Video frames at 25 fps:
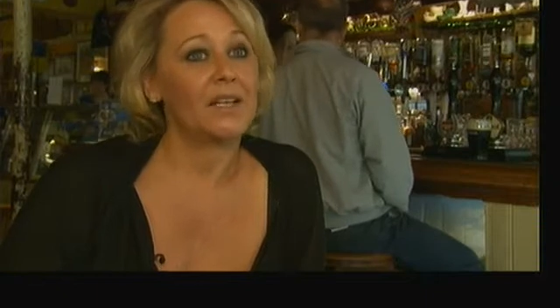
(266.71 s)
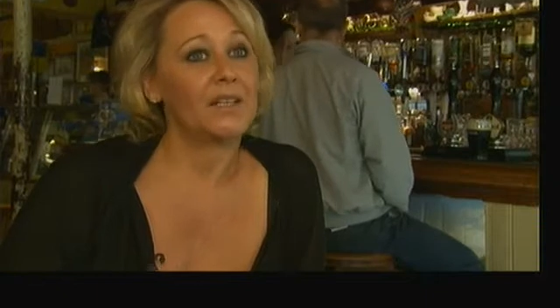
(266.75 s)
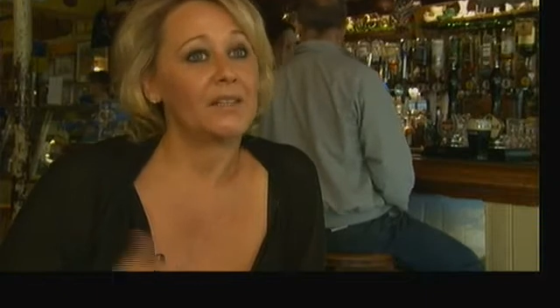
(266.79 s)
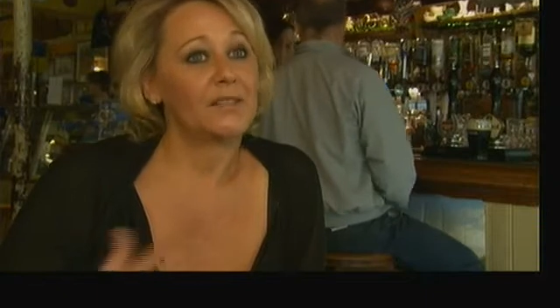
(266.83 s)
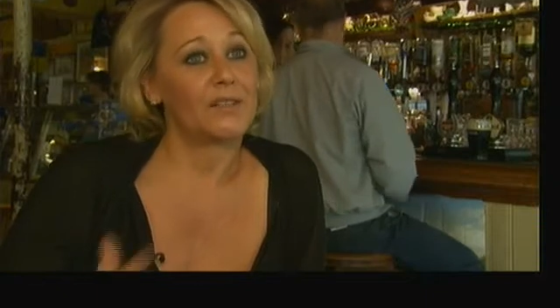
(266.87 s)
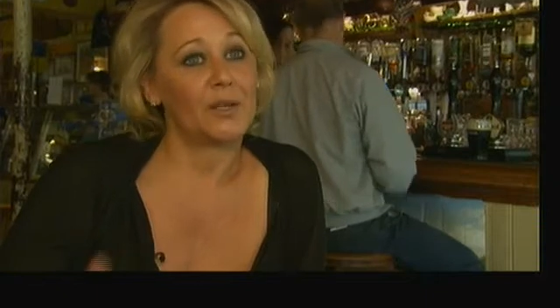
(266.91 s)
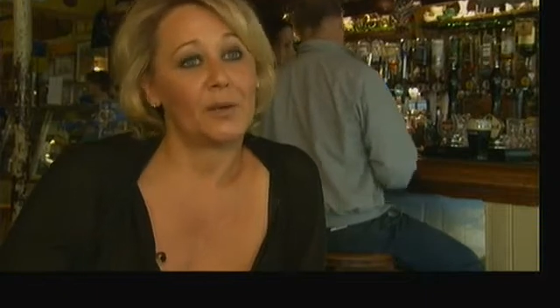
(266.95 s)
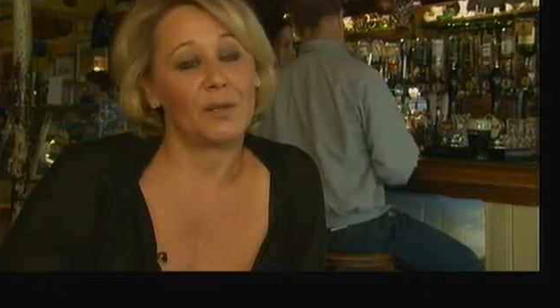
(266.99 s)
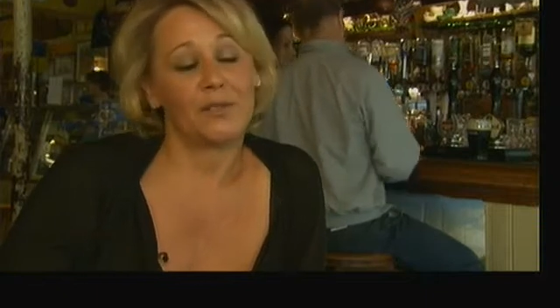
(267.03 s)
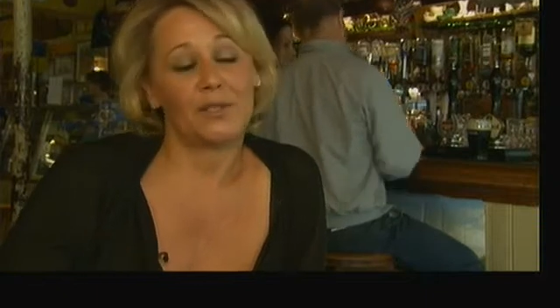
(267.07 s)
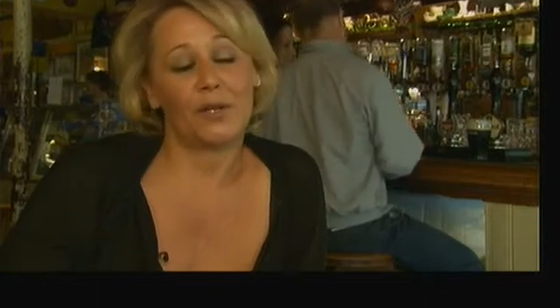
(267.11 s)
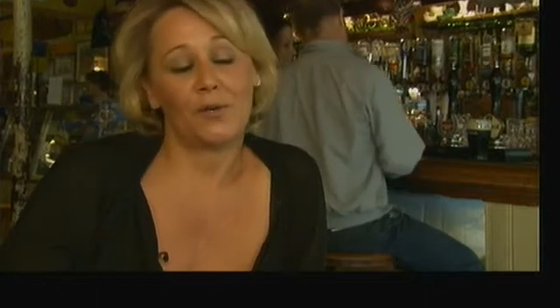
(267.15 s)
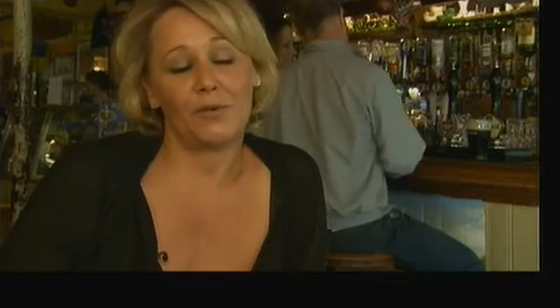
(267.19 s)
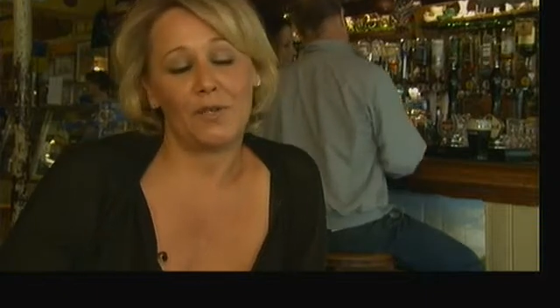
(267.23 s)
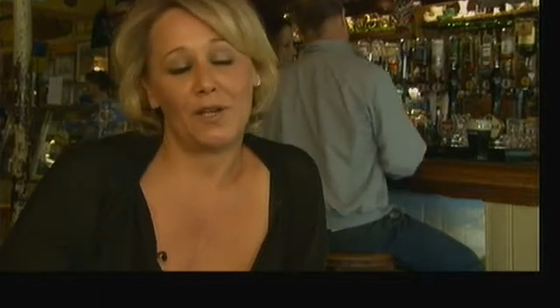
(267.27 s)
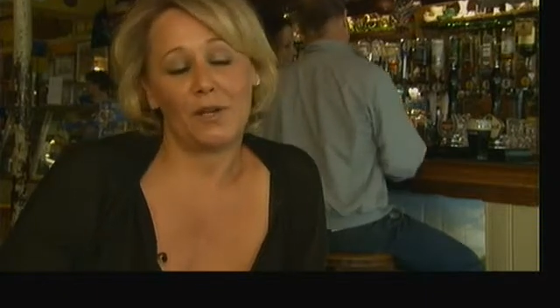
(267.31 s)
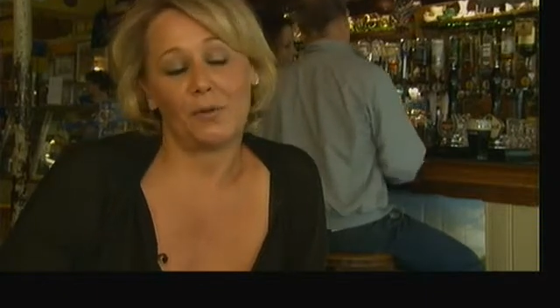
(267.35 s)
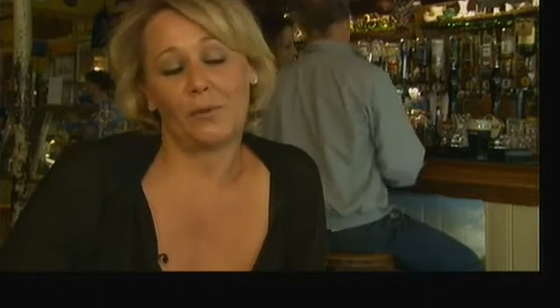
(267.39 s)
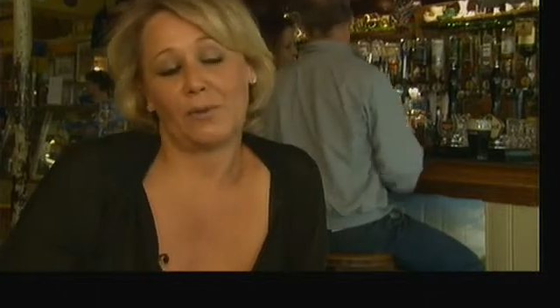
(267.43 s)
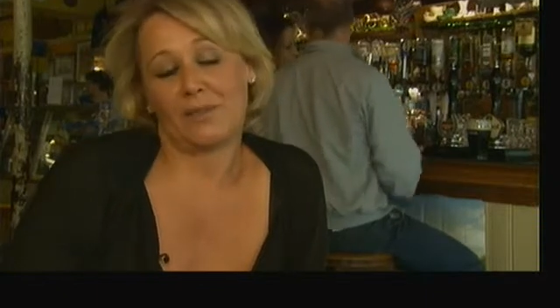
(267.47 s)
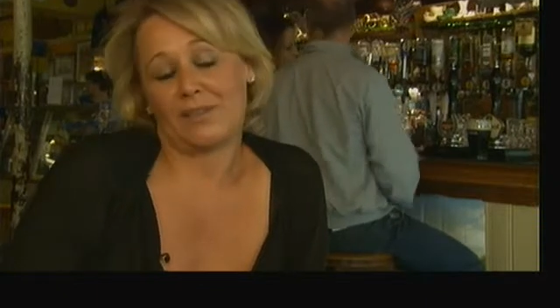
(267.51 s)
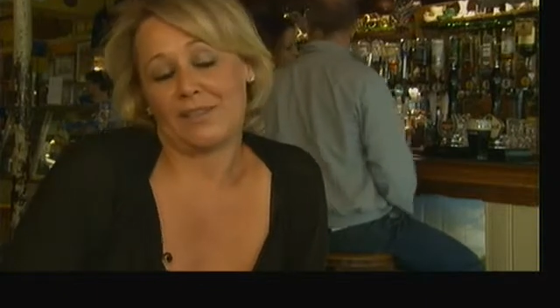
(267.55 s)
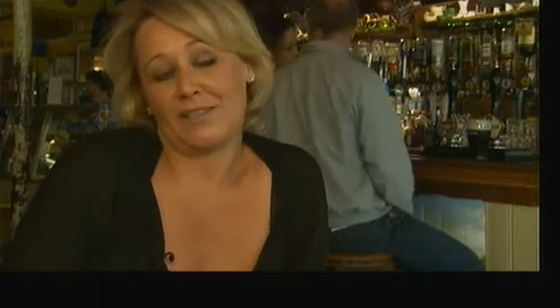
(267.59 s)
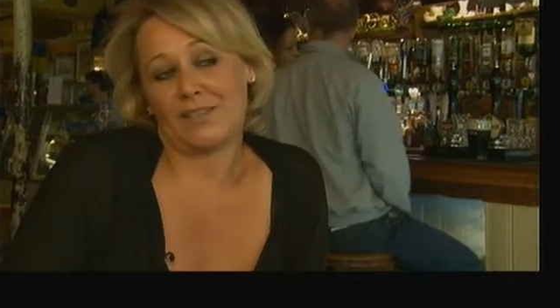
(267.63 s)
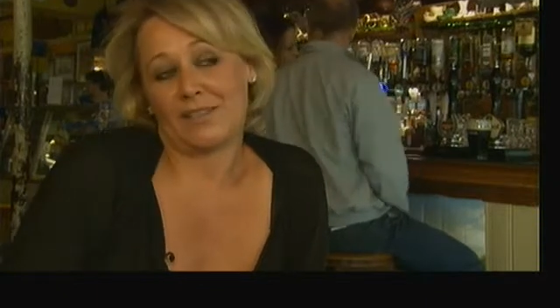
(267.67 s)
So I don't know,
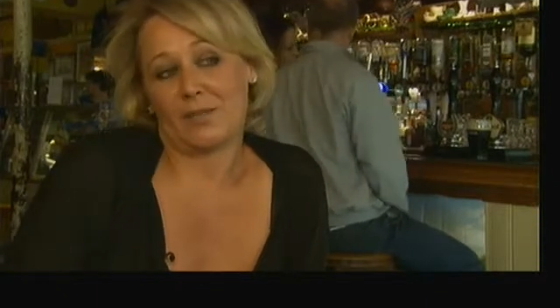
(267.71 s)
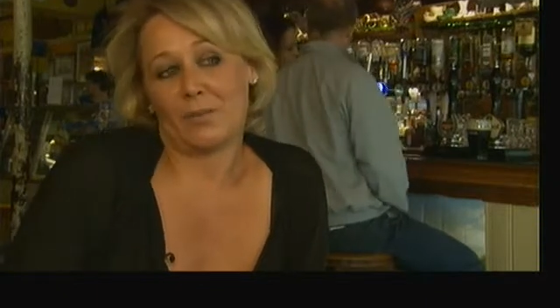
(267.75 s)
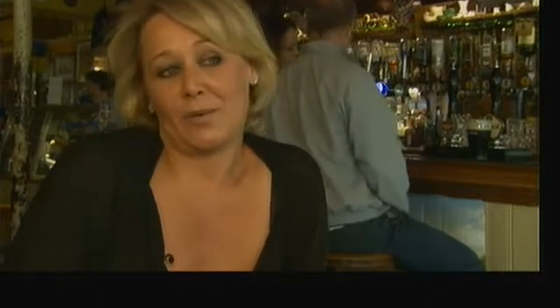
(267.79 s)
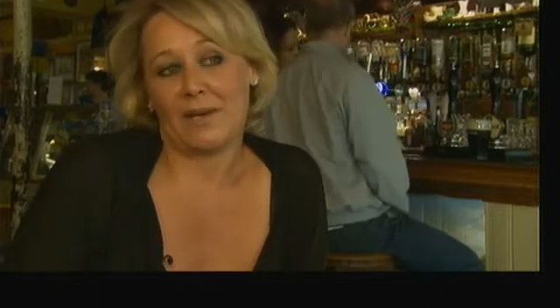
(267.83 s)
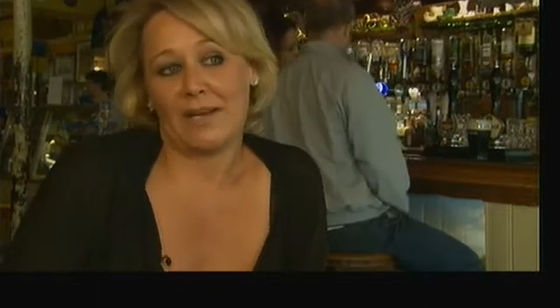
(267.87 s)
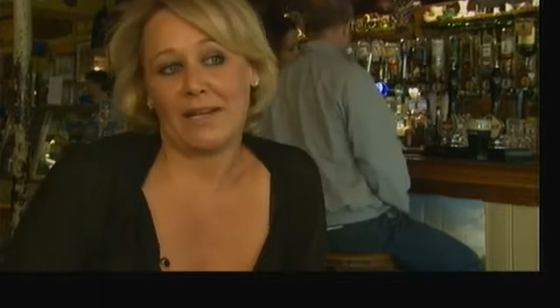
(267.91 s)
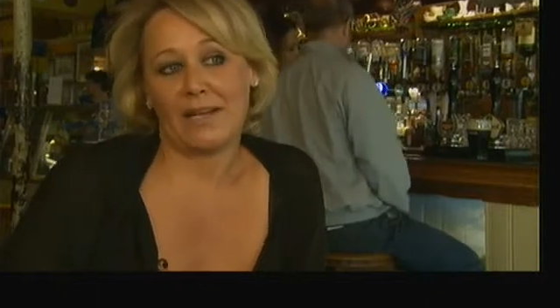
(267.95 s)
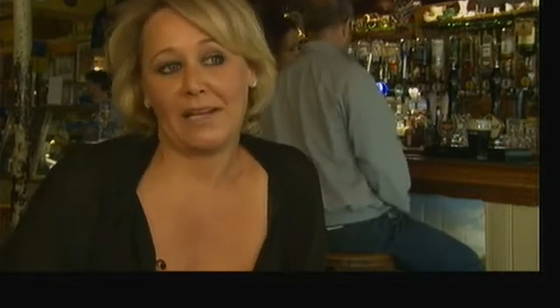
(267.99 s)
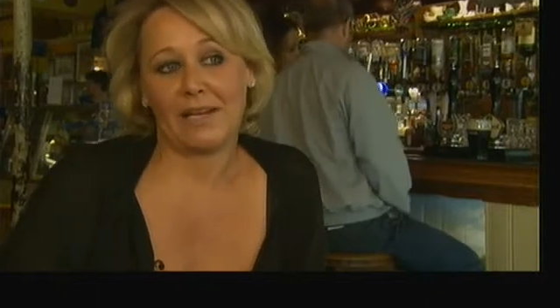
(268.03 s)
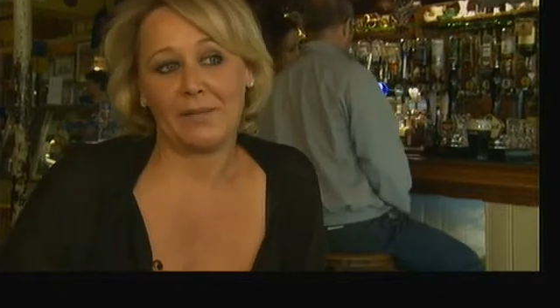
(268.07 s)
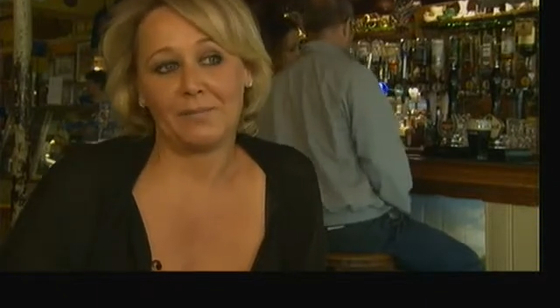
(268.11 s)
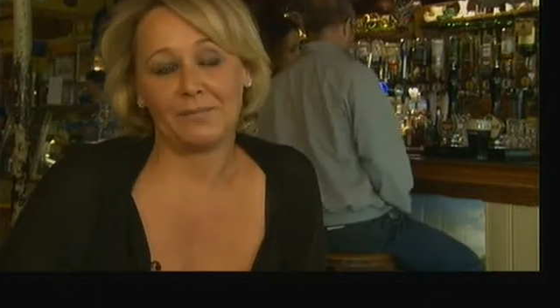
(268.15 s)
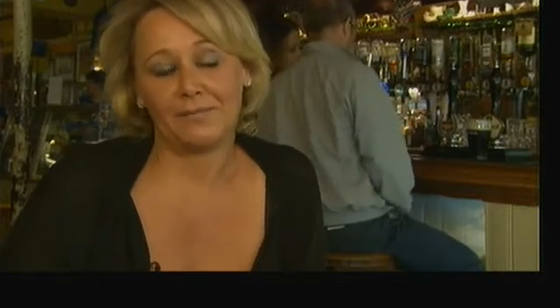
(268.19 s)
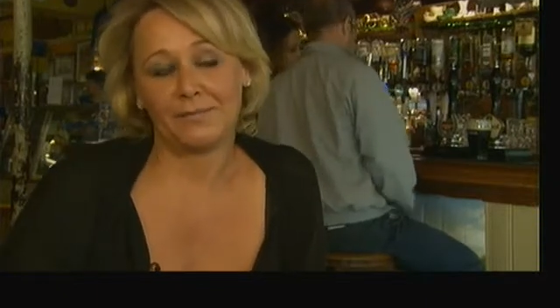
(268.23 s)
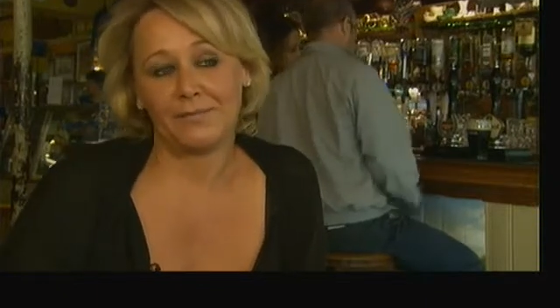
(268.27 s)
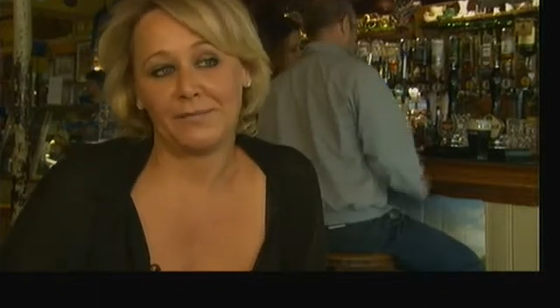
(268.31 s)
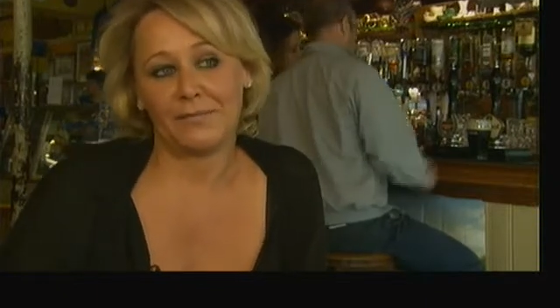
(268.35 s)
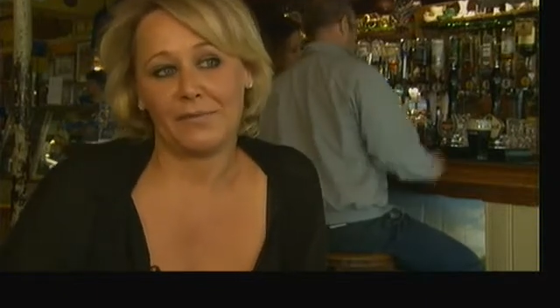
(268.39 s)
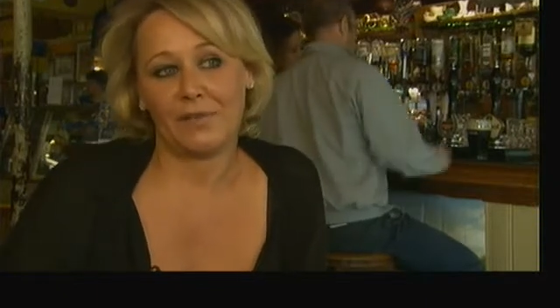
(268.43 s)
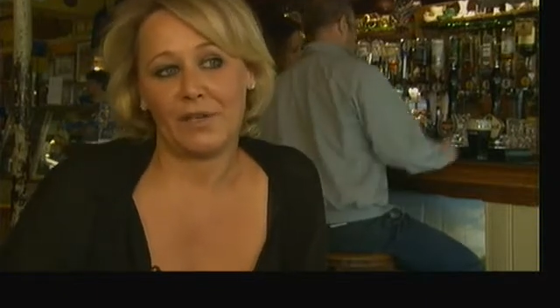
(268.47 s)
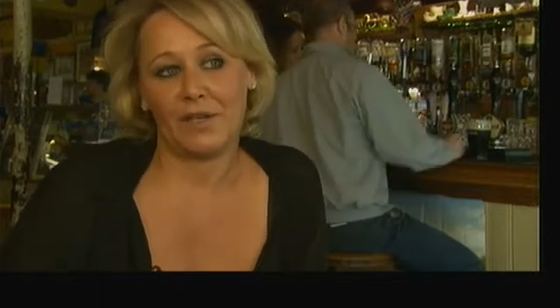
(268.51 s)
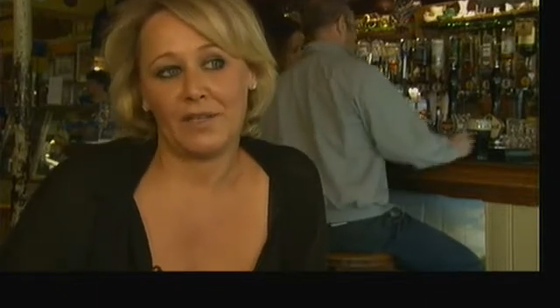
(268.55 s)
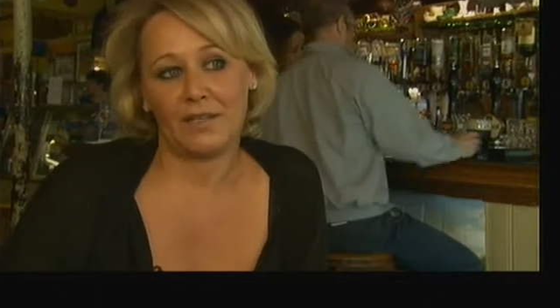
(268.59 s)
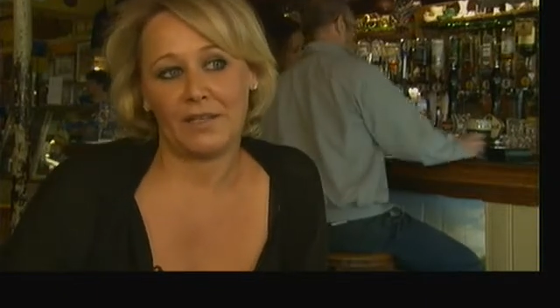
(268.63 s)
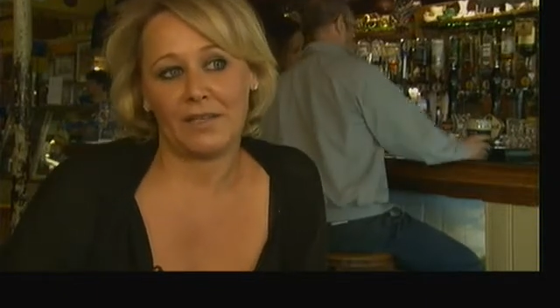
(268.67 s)
it's just a waiting game
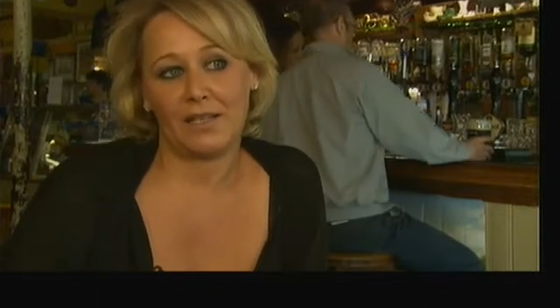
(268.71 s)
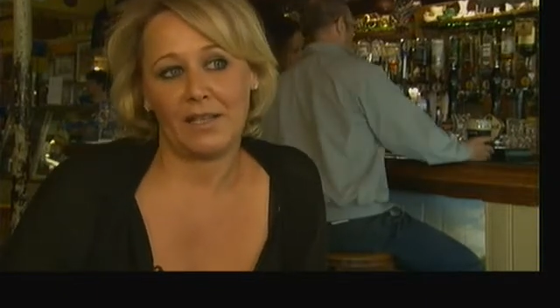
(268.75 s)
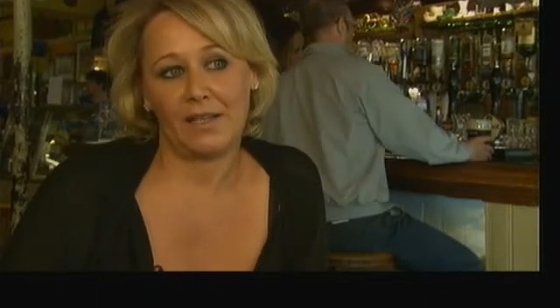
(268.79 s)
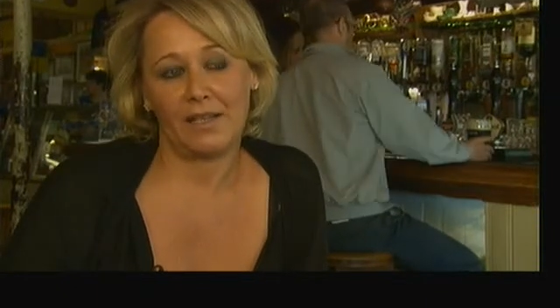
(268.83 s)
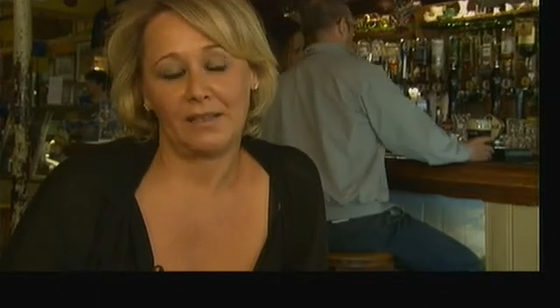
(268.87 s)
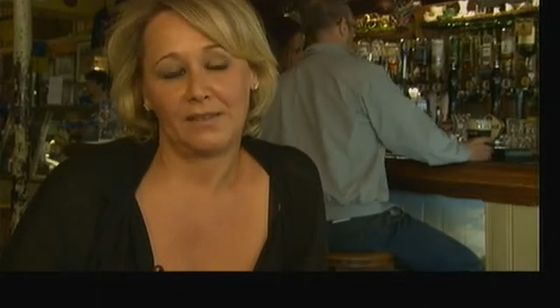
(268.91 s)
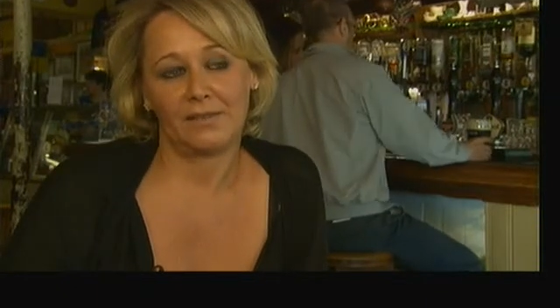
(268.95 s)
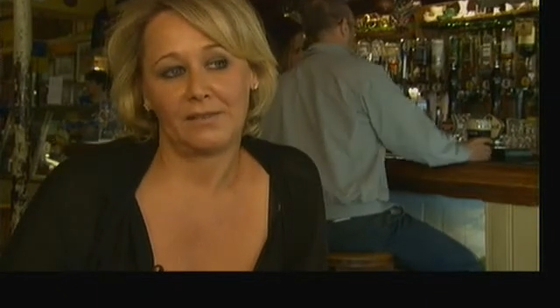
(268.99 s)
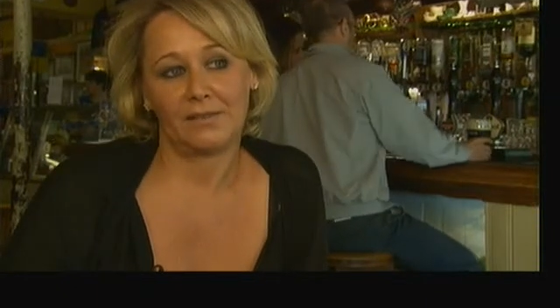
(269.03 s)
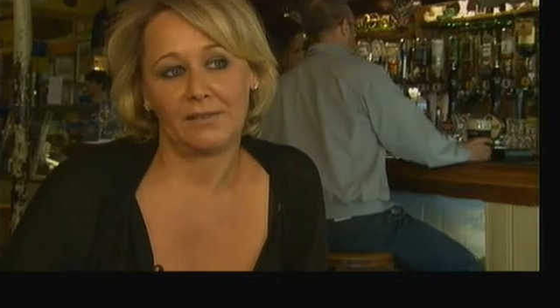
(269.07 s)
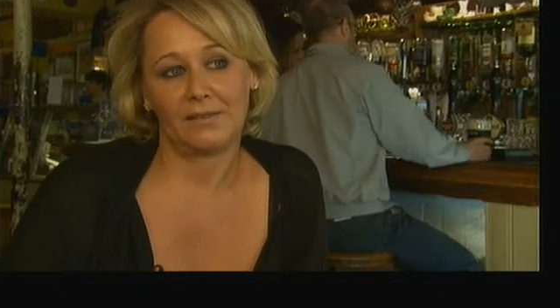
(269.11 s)
for us here.